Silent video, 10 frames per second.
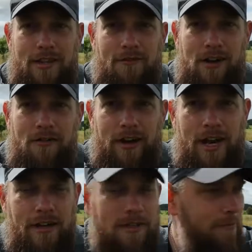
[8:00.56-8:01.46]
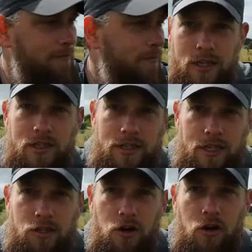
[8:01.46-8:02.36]
the very, very end. Let's take
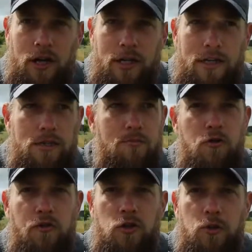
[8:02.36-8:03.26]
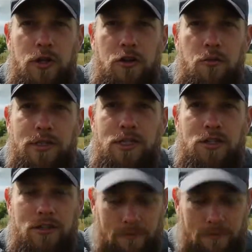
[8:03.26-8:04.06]
the shot and let's move on to another composition.